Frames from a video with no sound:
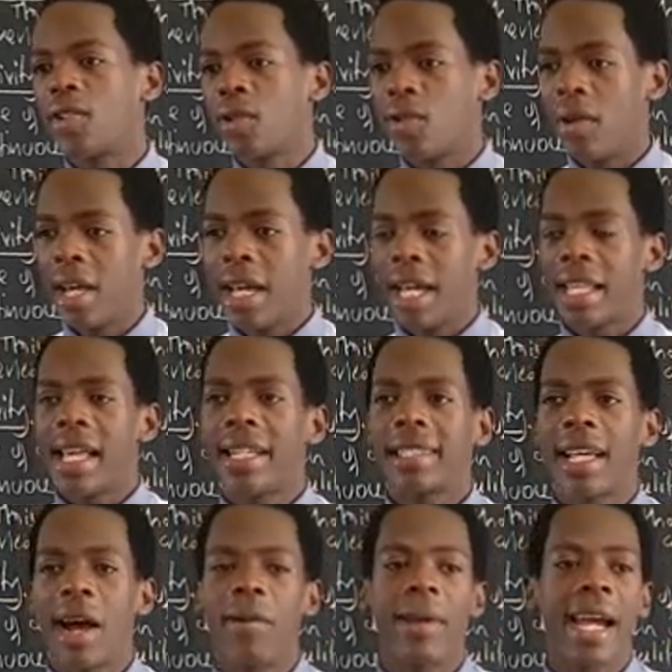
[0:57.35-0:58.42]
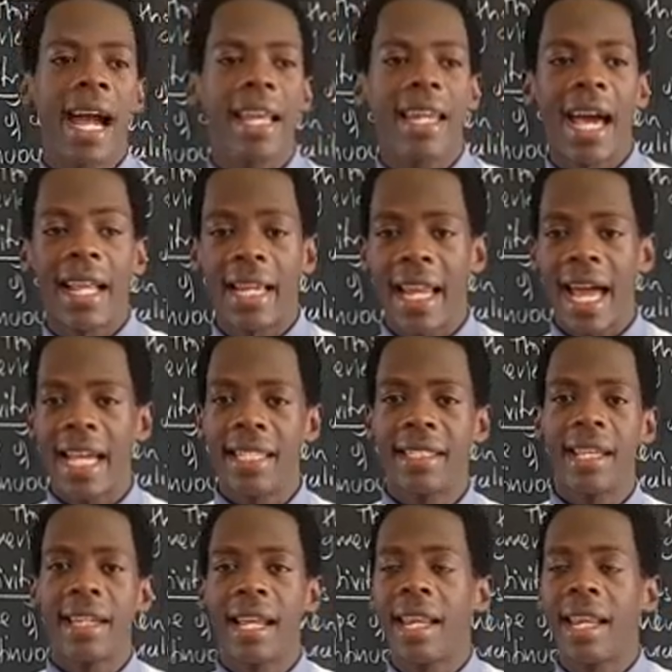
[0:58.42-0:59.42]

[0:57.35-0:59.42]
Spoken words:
So that's how we can analyze that.